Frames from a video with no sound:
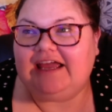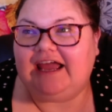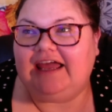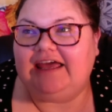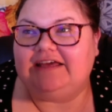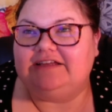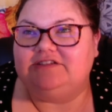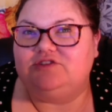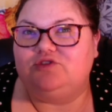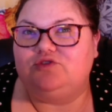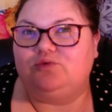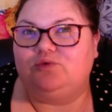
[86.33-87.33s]
And
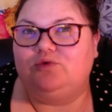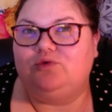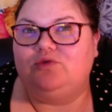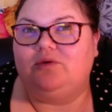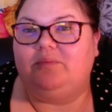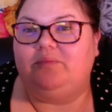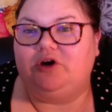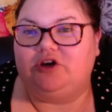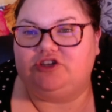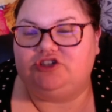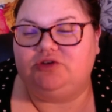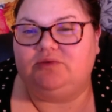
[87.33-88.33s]
through the book,
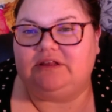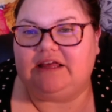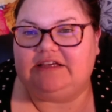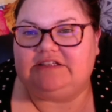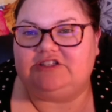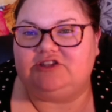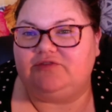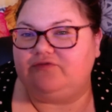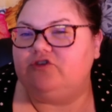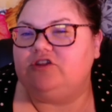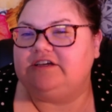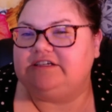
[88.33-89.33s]
she realizes the
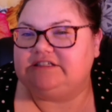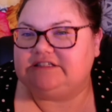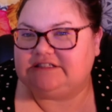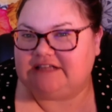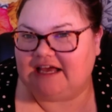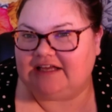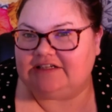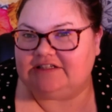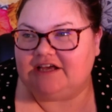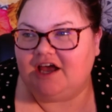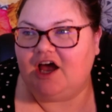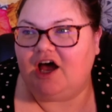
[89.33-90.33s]
full extent
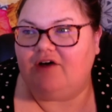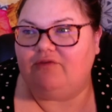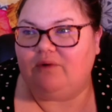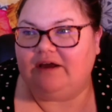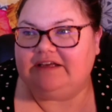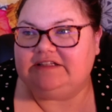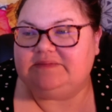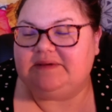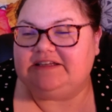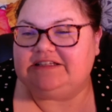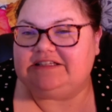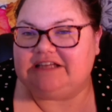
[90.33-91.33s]
of what has
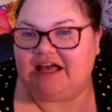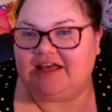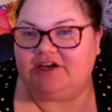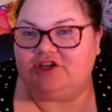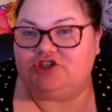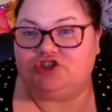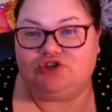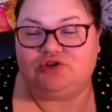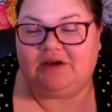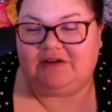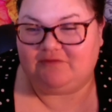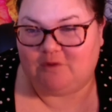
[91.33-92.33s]
been done to
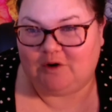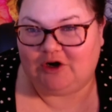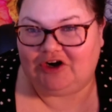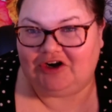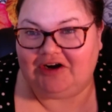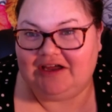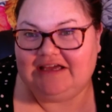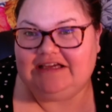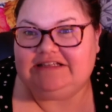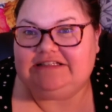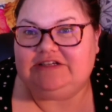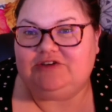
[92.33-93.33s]
and for her
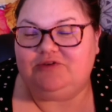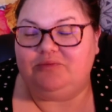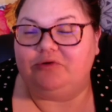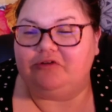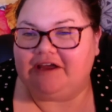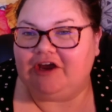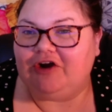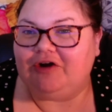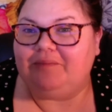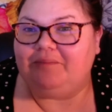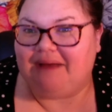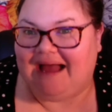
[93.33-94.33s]
to bring
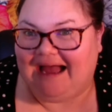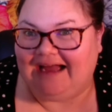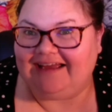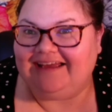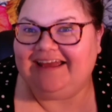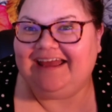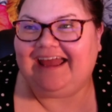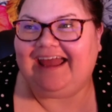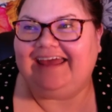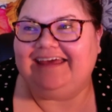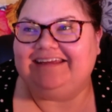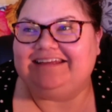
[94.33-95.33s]
her back
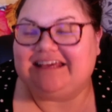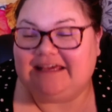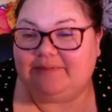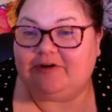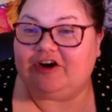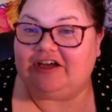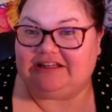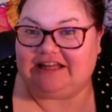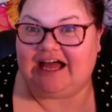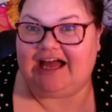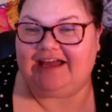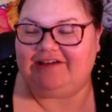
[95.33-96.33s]
and keep her
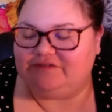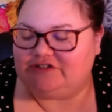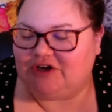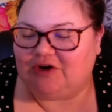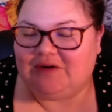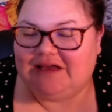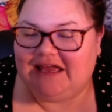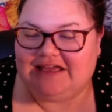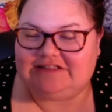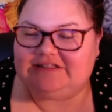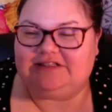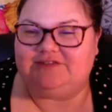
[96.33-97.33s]
alive. So
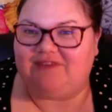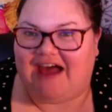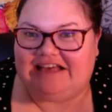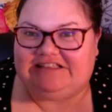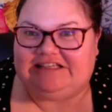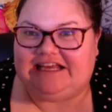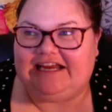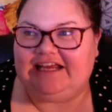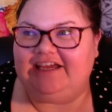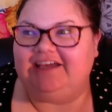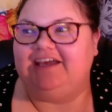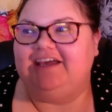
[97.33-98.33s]
it's
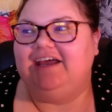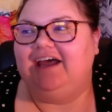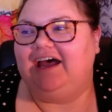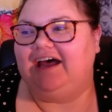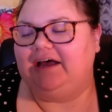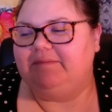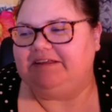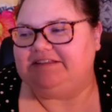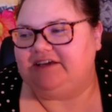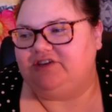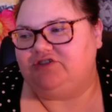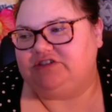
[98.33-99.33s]
fascinating. It's
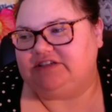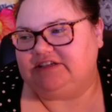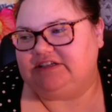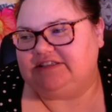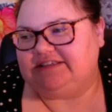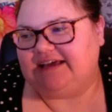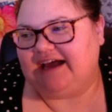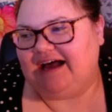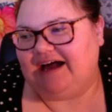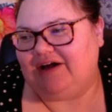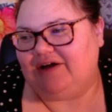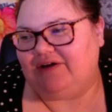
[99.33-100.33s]
interesting to see
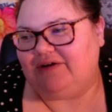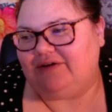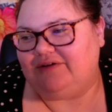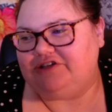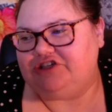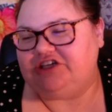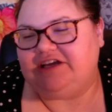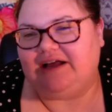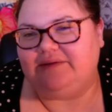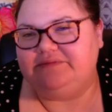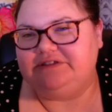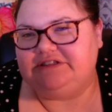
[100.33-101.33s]
how she
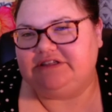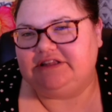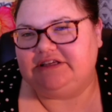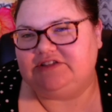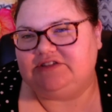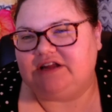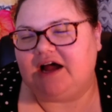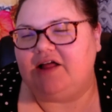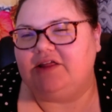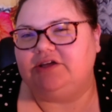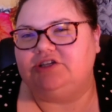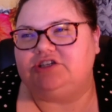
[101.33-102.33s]
comes to this
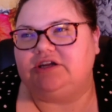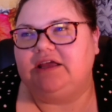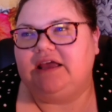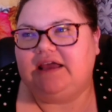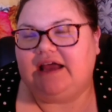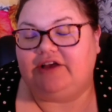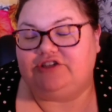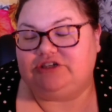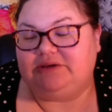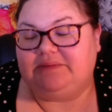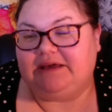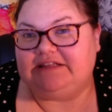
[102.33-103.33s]
knowledge and how she
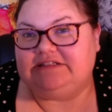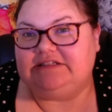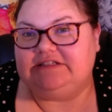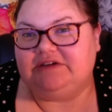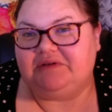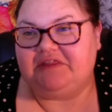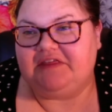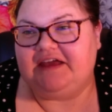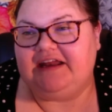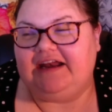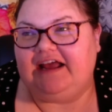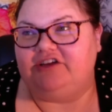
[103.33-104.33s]
begins to deal with
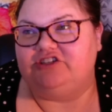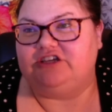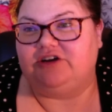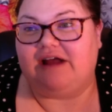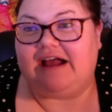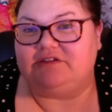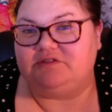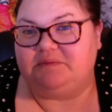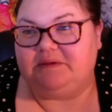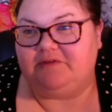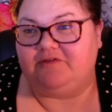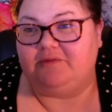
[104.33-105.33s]
it and how she interacts with
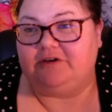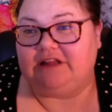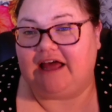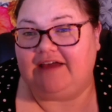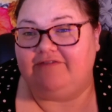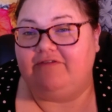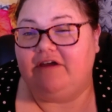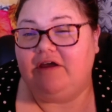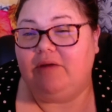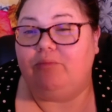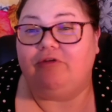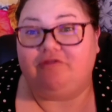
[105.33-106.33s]
people from her life
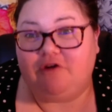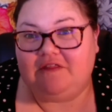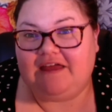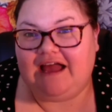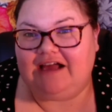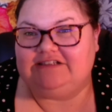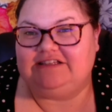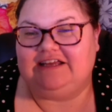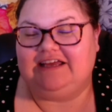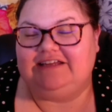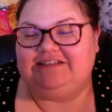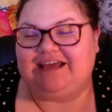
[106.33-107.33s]
before the
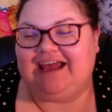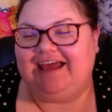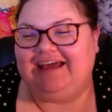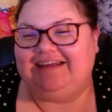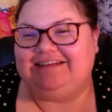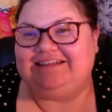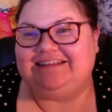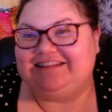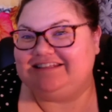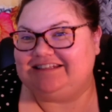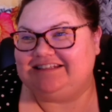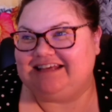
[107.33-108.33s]
accident. And
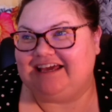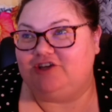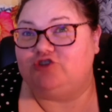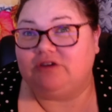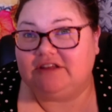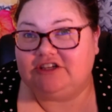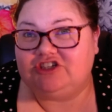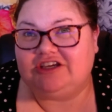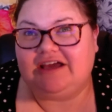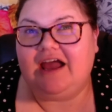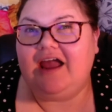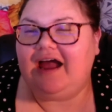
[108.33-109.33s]
this is a
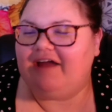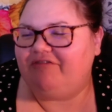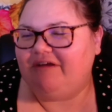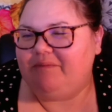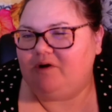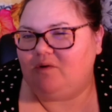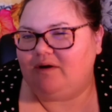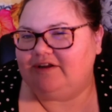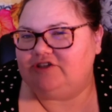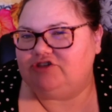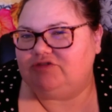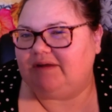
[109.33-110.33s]
trilogy. I've read book 1
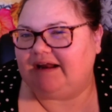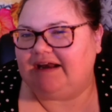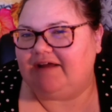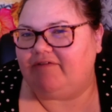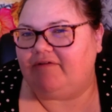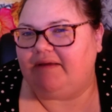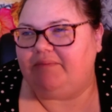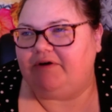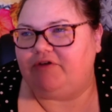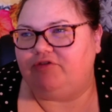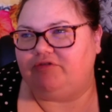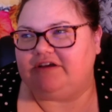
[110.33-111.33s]
and 2, but I never read
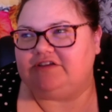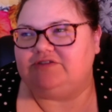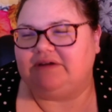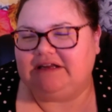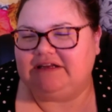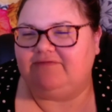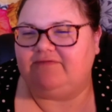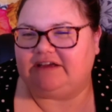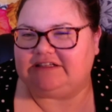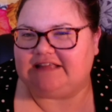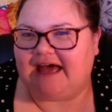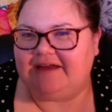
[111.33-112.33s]
book 3. So I need to
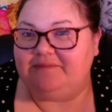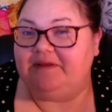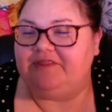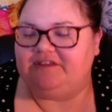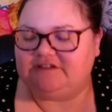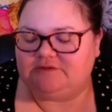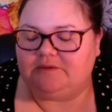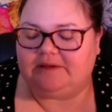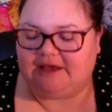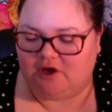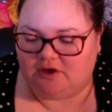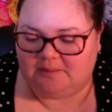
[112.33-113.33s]
fix that. But this would
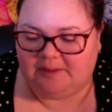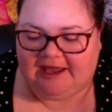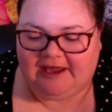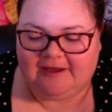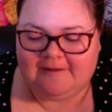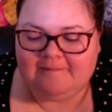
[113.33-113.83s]
be a good pick.